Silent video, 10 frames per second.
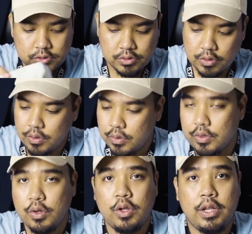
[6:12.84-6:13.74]
So
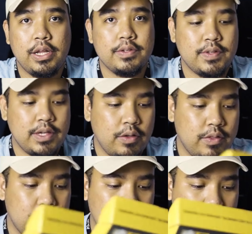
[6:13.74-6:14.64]
let's take
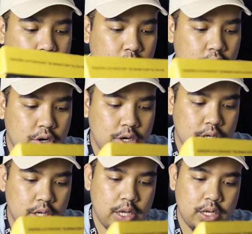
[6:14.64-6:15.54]
out the keyboard,
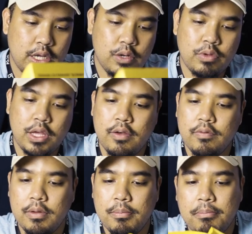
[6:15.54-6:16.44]
and then we have
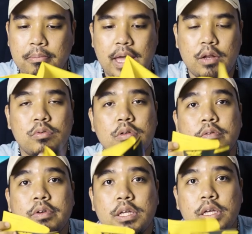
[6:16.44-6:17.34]
a manual
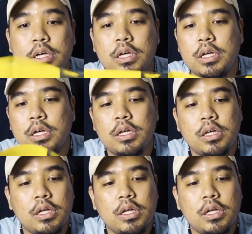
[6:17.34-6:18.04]
over here.